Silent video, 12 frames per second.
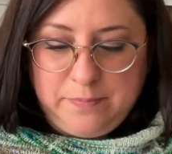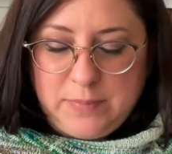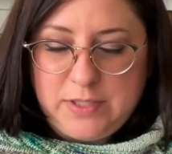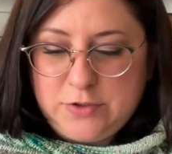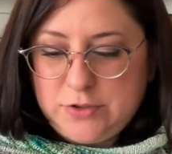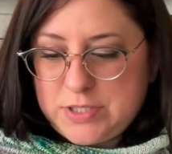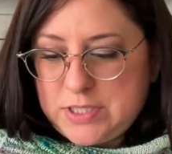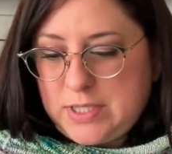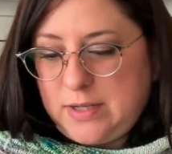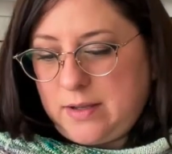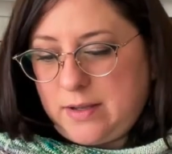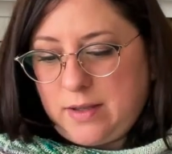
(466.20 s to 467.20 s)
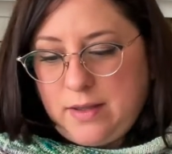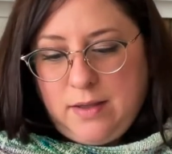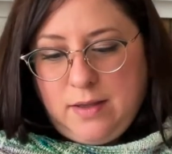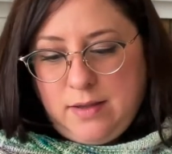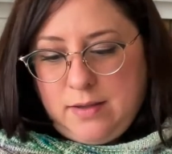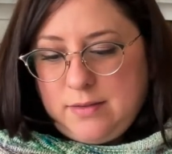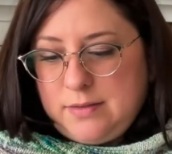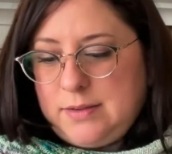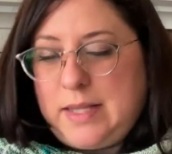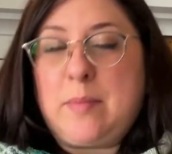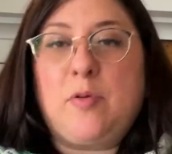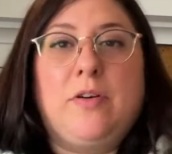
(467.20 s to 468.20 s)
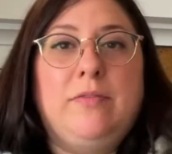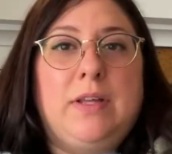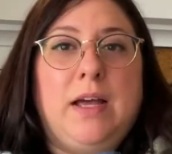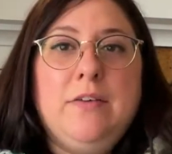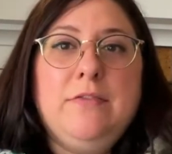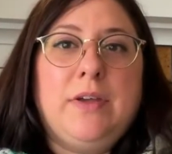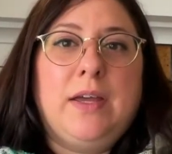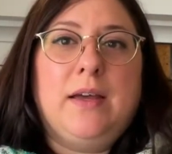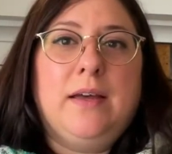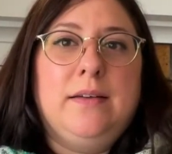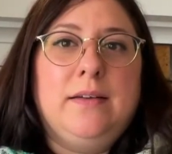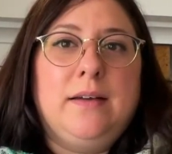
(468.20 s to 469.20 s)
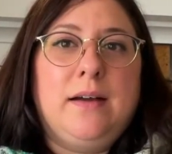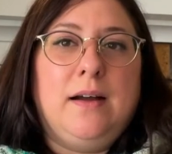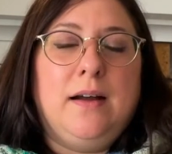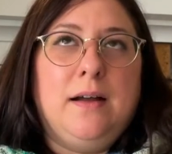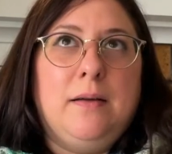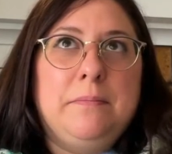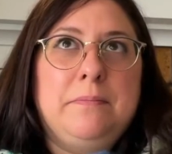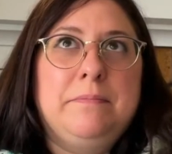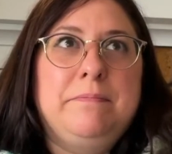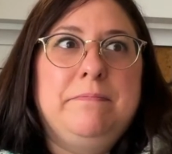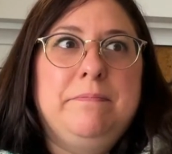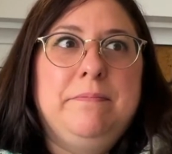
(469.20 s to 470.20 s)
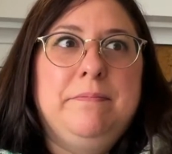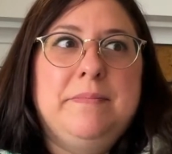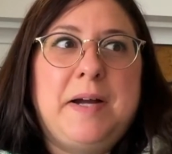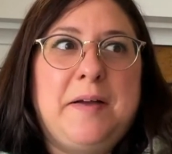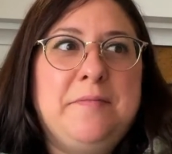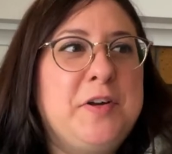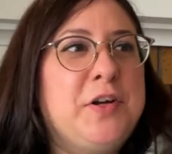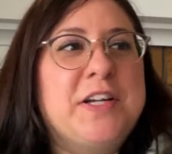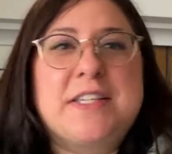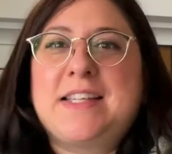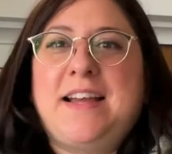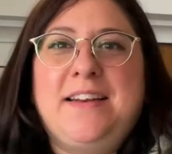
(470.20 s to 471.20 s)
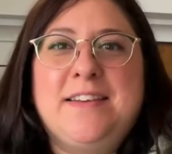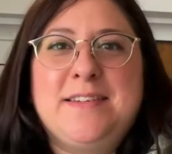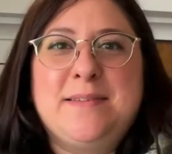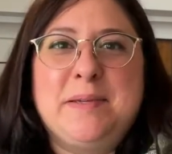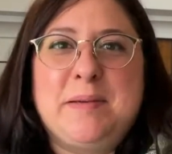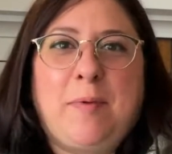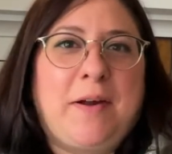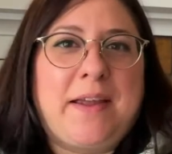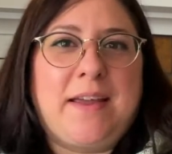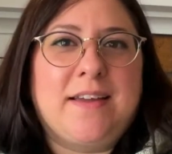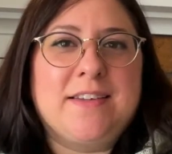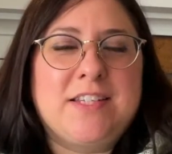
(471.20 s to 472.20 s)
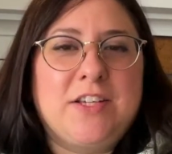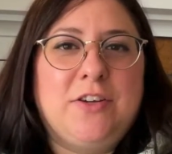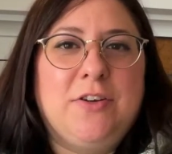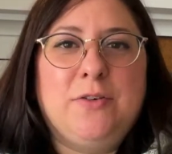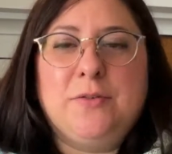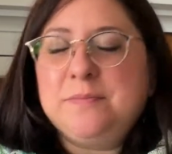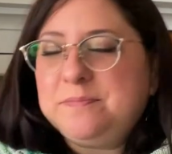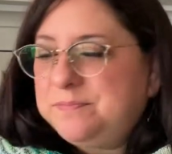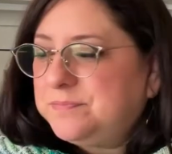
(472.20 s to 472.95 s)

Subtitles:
interesting labor of love, and I'm very excited to be bringing it to you.